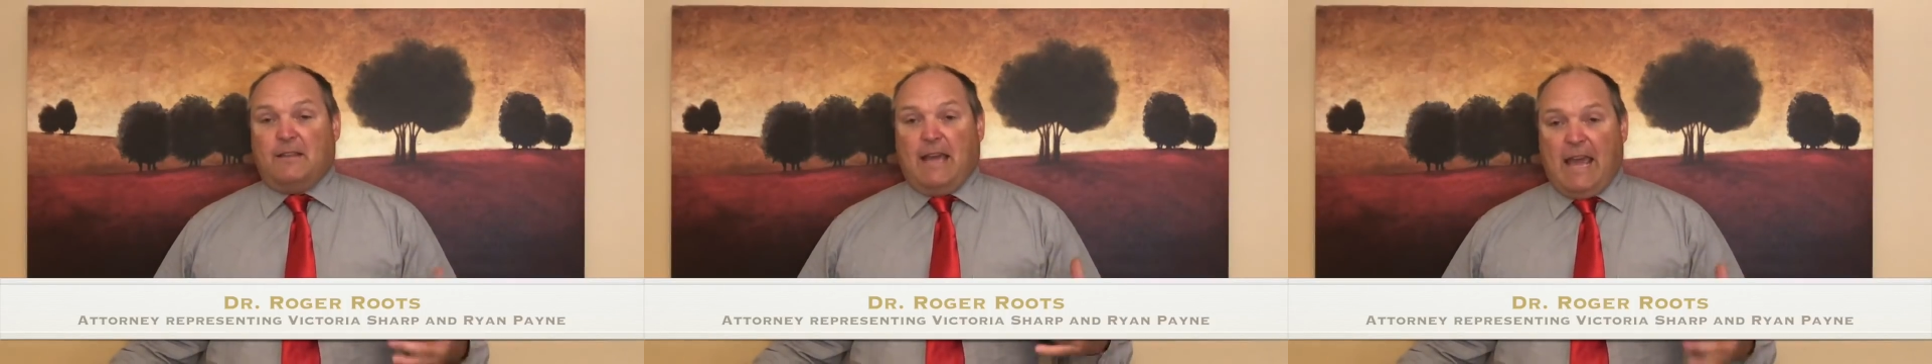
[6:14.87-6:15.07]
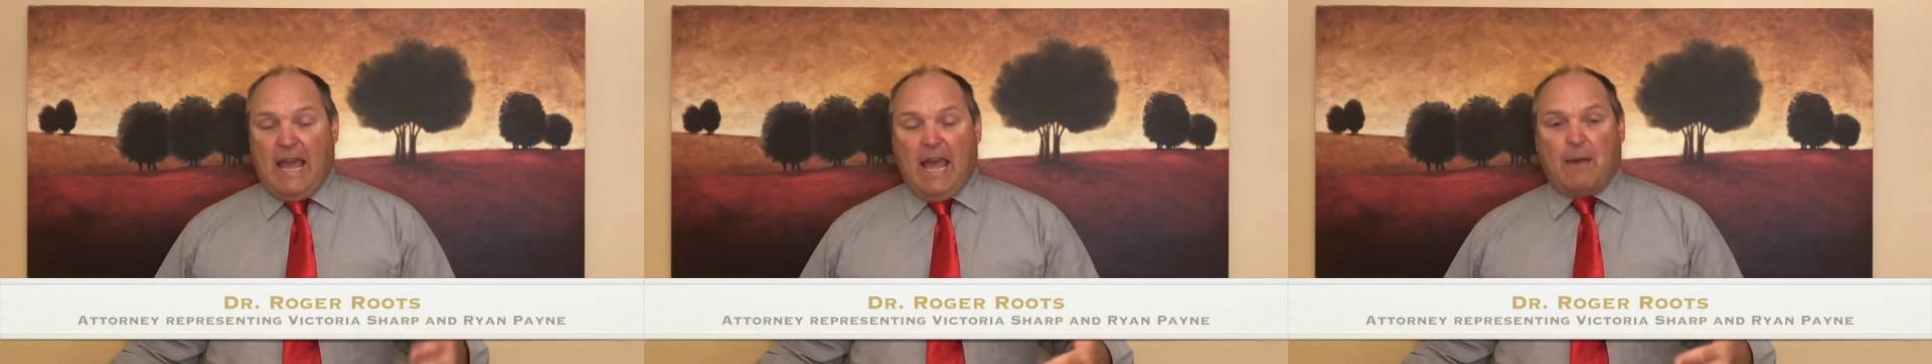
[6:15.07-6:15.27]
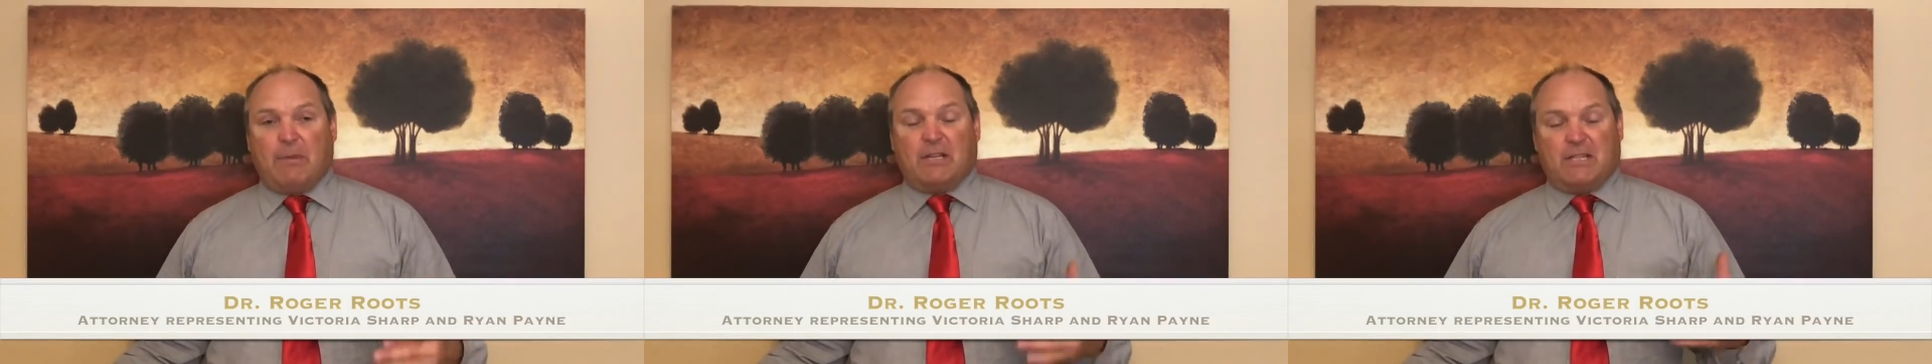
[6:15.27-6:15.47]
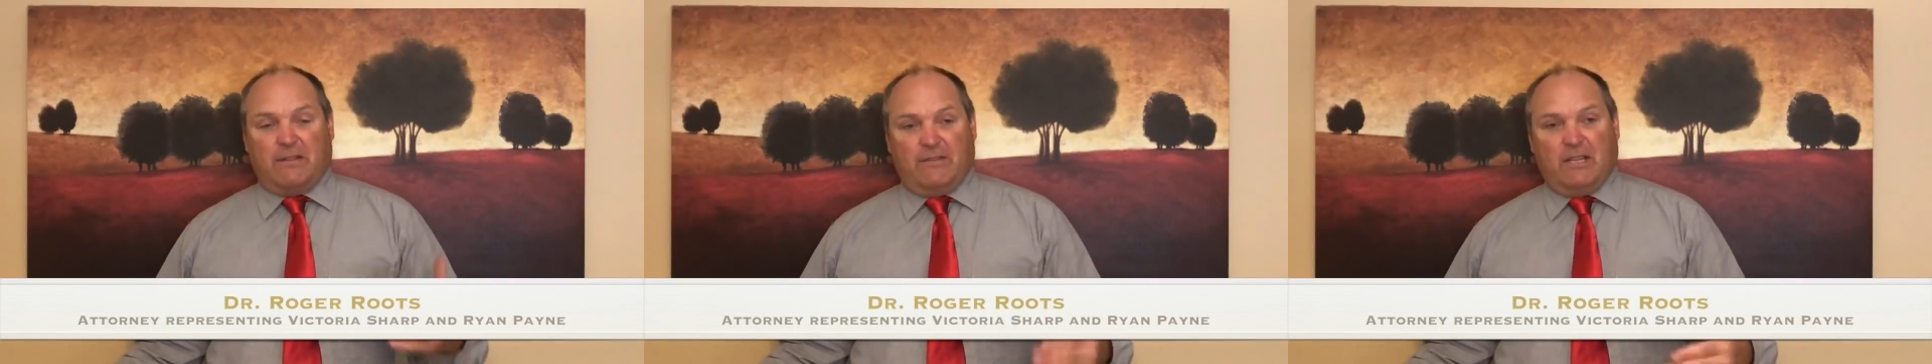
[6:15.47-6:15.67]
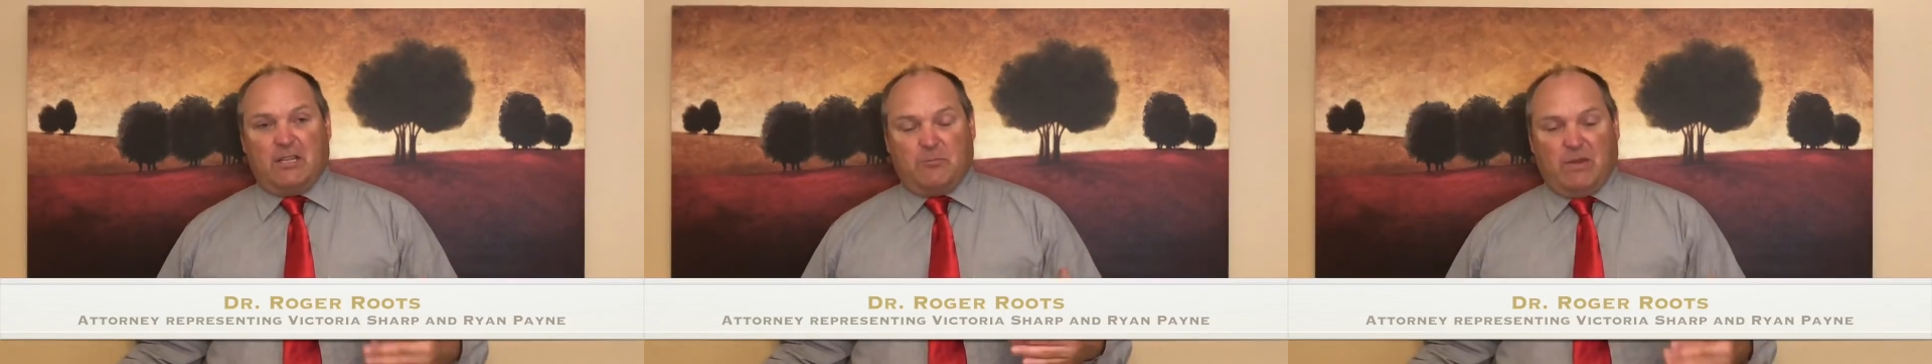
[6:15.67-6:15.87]
the habits
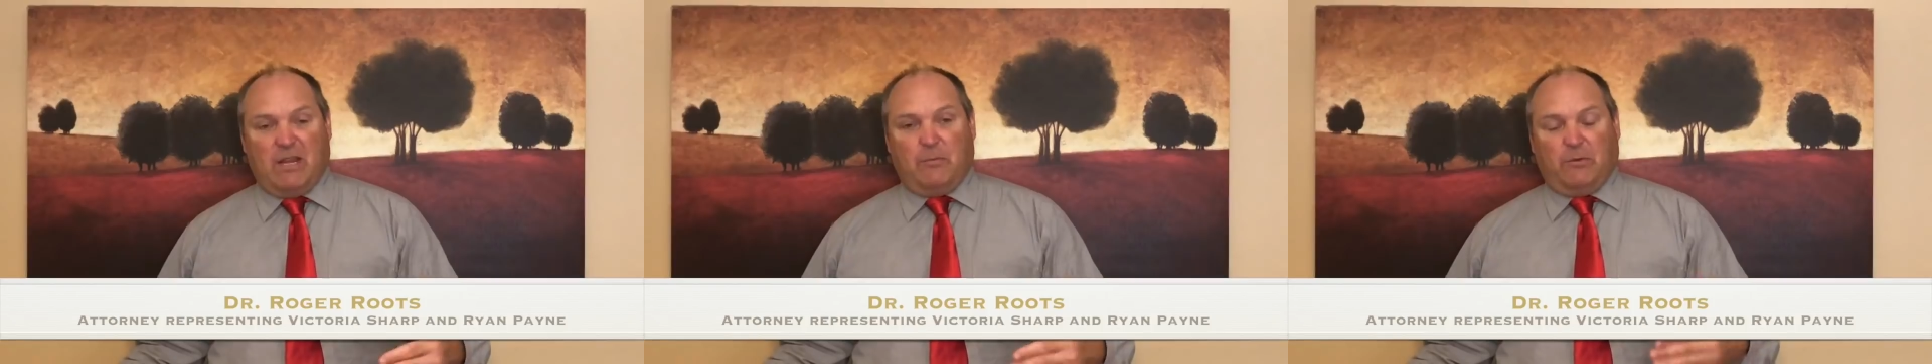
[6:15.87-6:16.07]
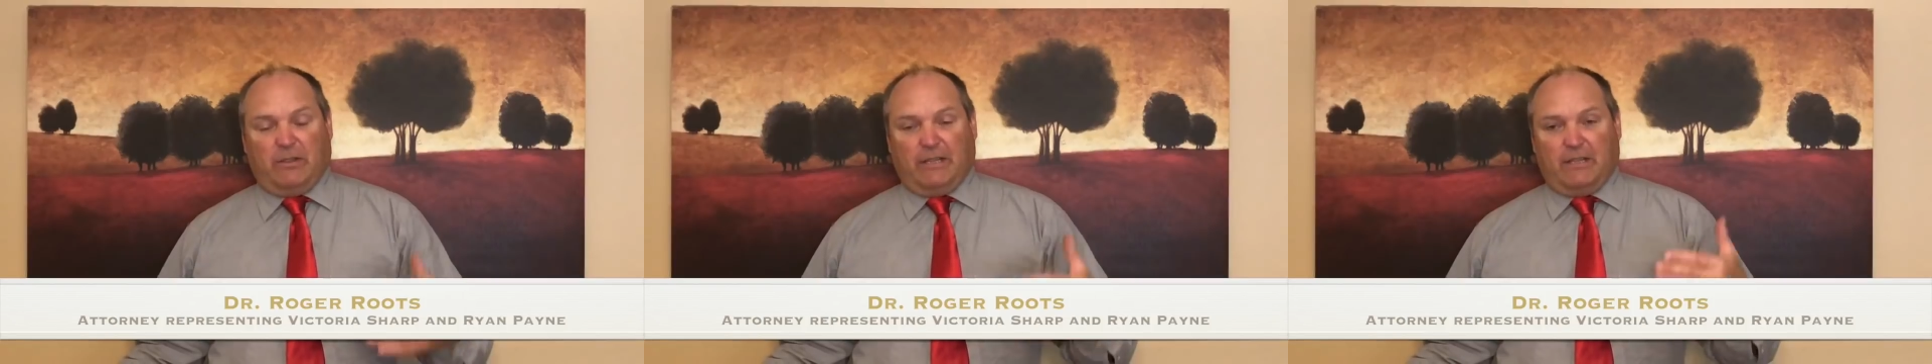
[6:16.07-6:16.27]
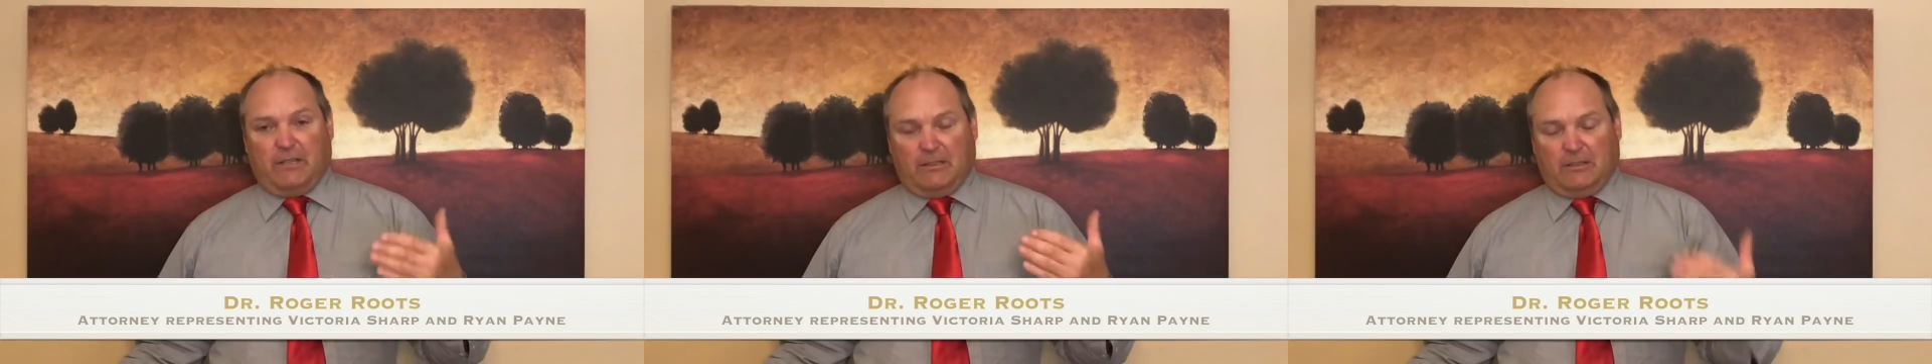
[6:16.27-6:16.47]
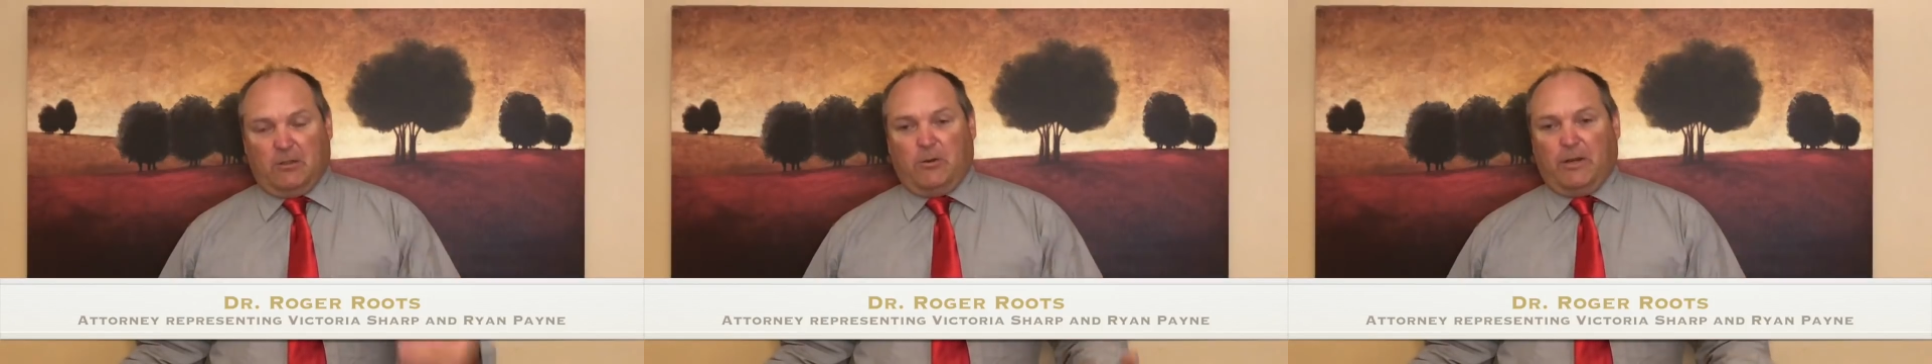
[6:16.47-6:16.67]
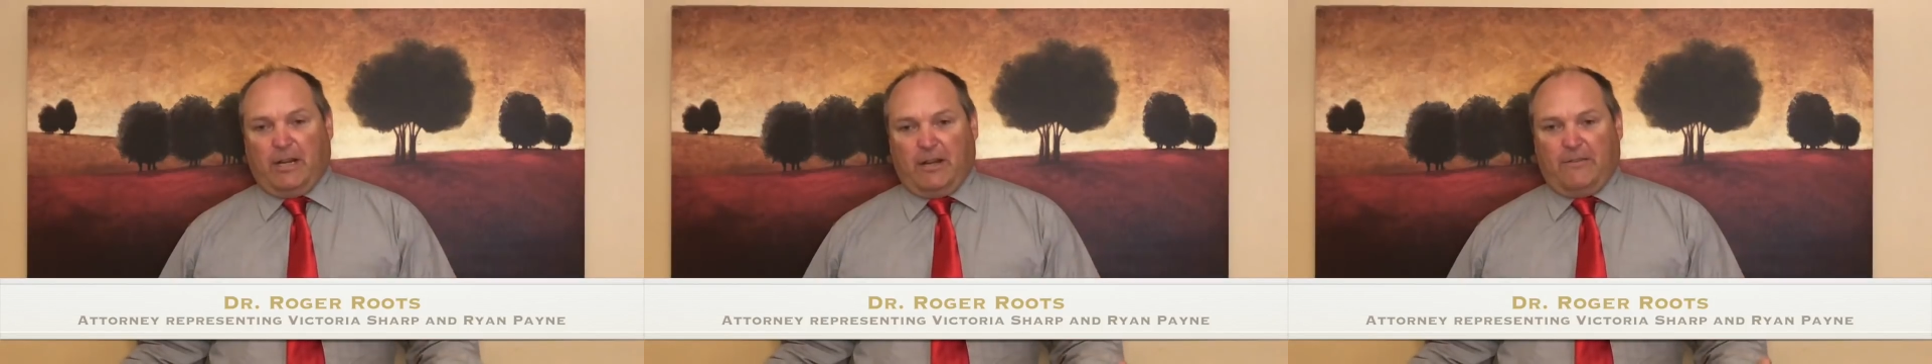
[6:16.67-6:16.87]
of these people in the
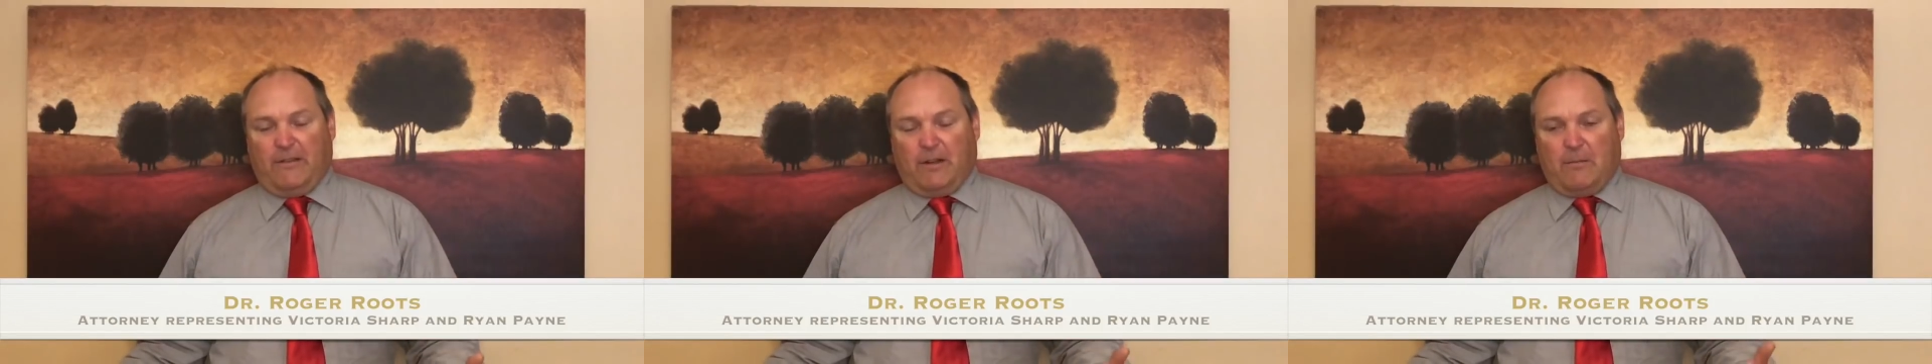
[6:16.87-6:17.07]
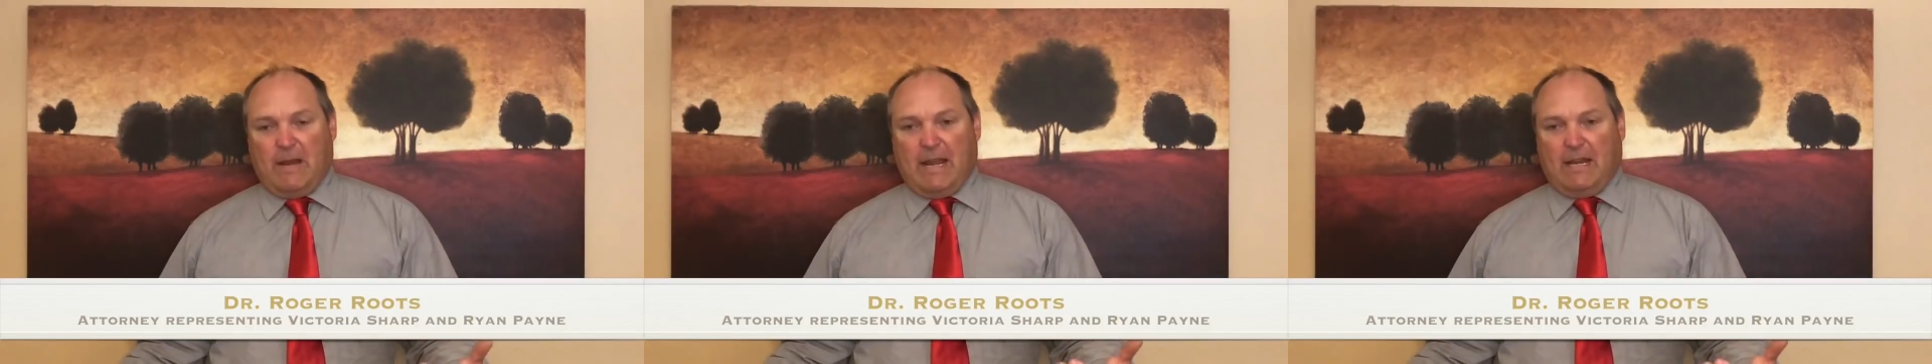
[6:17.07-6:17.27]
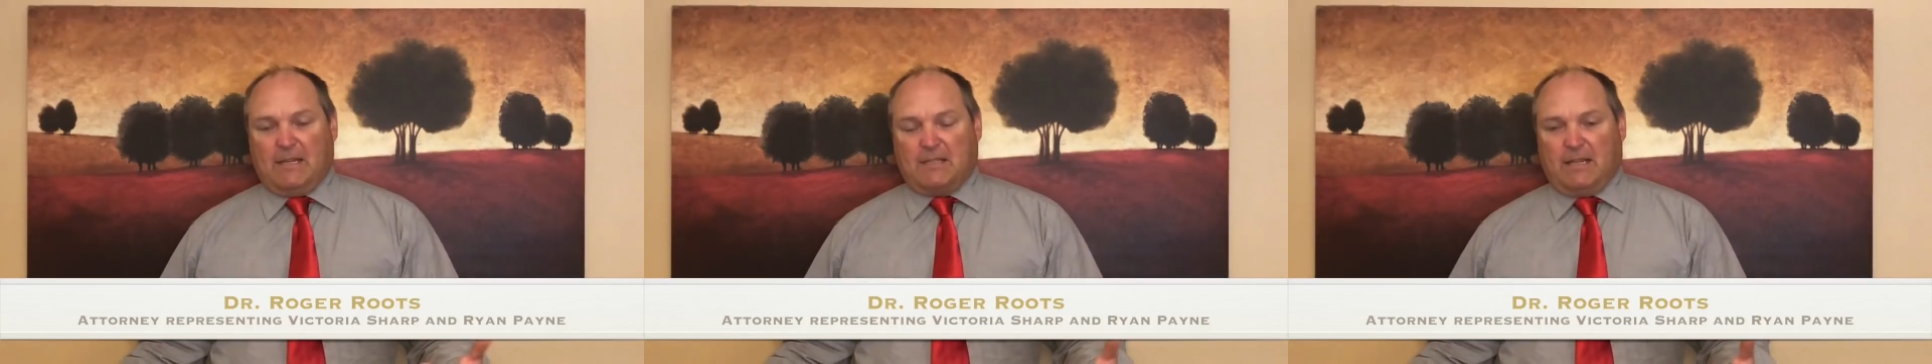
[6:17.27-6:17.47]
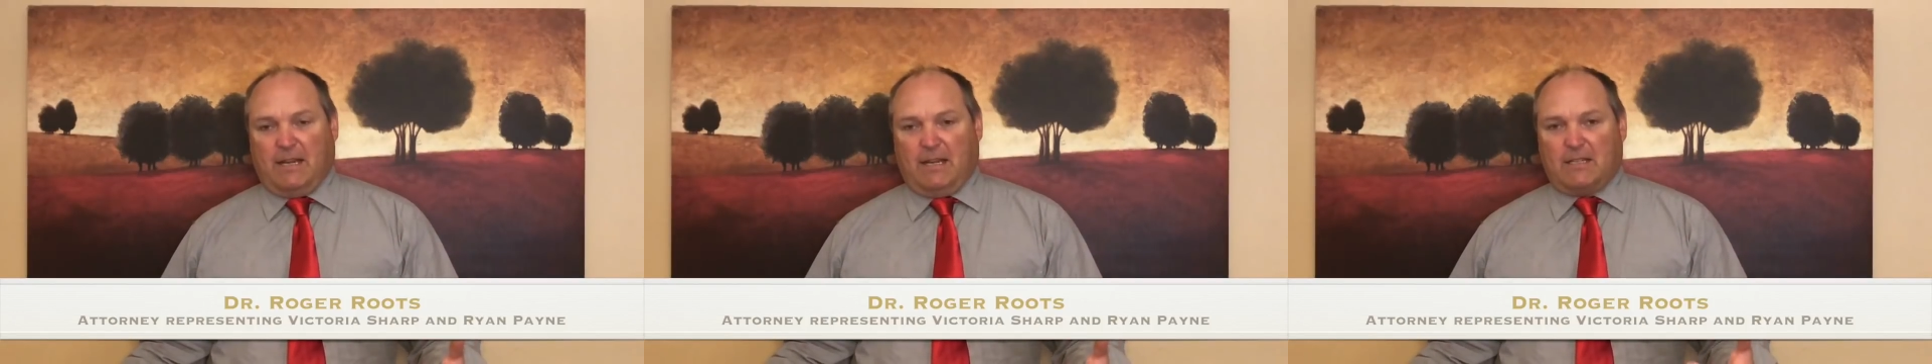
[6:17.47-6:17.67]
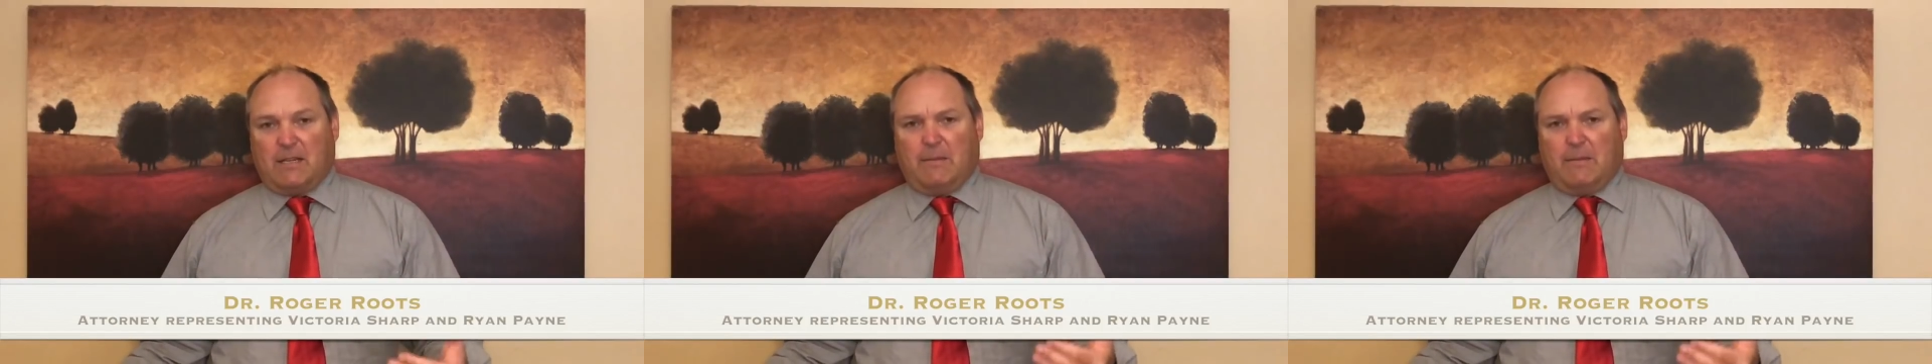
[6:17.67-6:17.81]
loading of their magazines.